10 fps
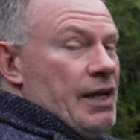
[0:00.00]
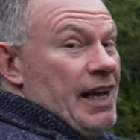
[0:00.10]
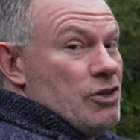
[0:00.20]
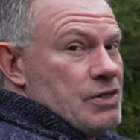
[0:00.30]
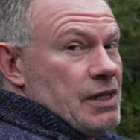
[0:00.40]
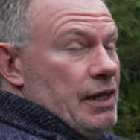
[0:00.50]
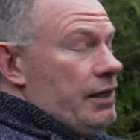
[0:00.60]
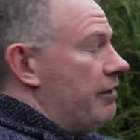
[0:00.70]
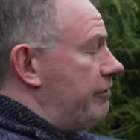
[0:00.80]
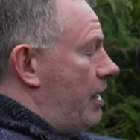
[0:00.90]
Interestingly
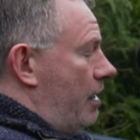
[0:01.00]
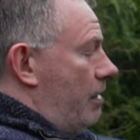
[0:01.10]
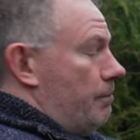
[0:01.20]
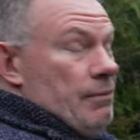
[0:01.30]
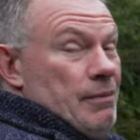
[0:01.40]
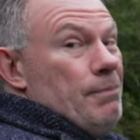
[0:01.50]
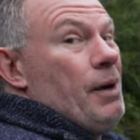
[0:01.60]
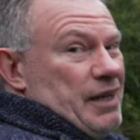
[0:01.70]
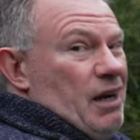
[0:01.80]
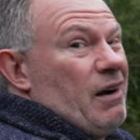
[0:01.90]
enough,
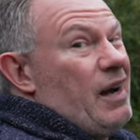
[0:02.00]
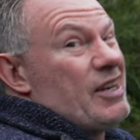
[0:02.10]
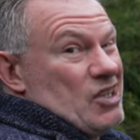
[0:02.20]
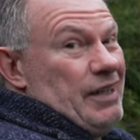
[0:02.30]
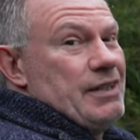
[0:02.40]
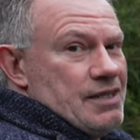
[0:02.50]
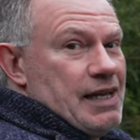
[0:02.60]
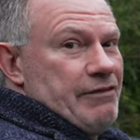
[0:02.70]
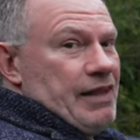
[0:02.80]
my car actually does have